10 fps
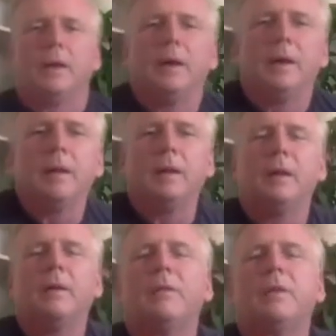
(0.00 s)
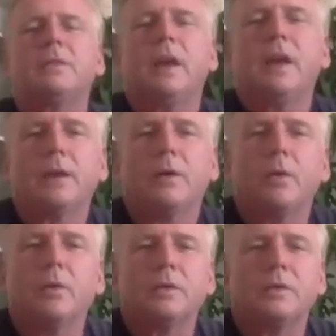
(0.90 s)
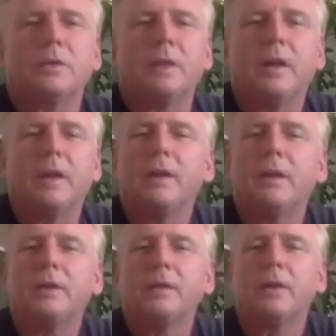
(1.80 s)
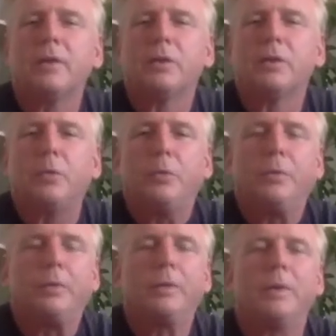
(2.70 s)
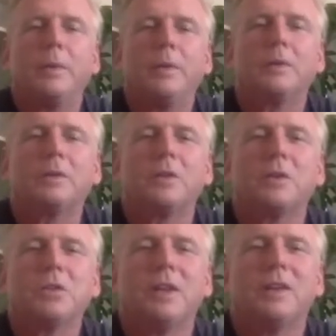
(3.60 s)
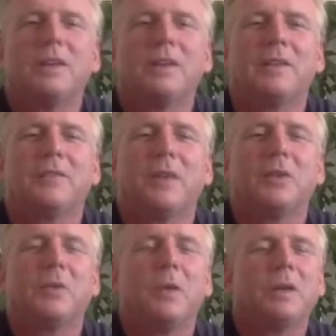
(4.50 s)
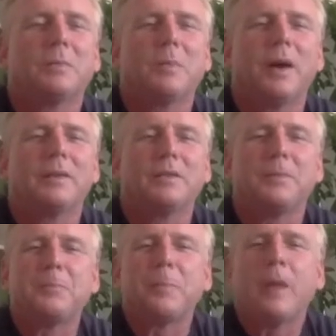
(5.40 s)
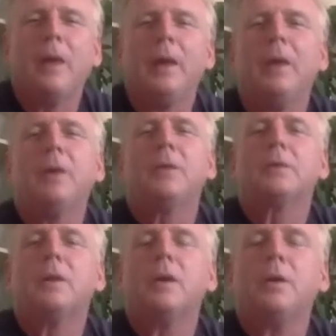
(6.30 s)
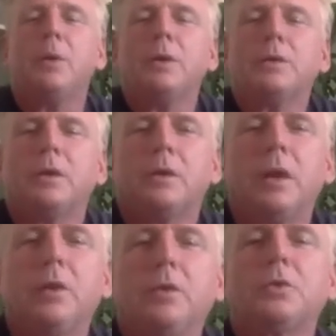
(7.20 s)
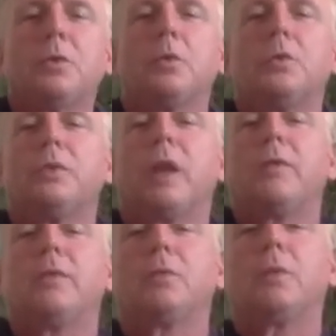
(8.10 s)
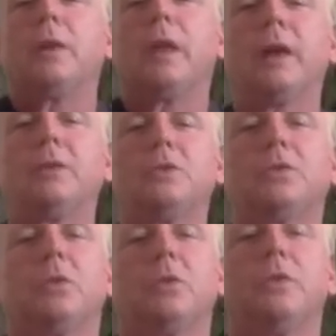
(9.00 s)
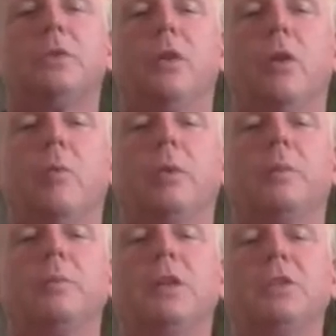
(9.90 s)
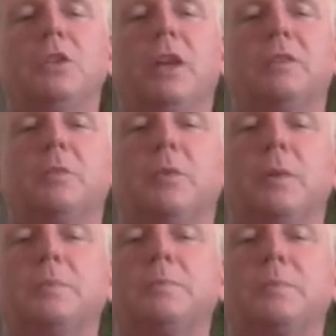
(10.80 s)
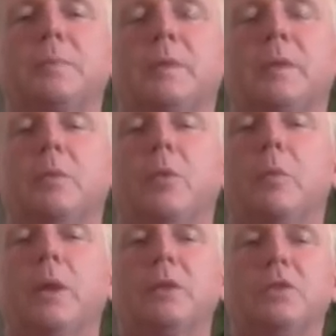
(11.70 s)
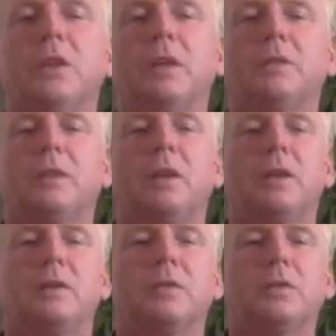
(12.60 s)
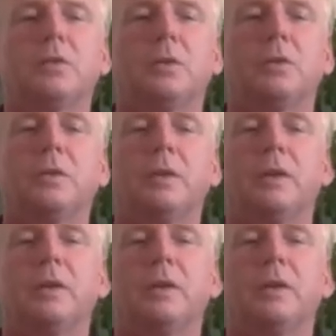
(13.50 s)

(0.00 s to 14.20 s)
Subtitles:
I love the static holds because they tell the truth. You know what I mean? You can start shaking and find your weak spots. So now I want you to take your shoulders out of it. So relax your shoulders and open up that chest more. It's more about the chest than it is the shoulders here.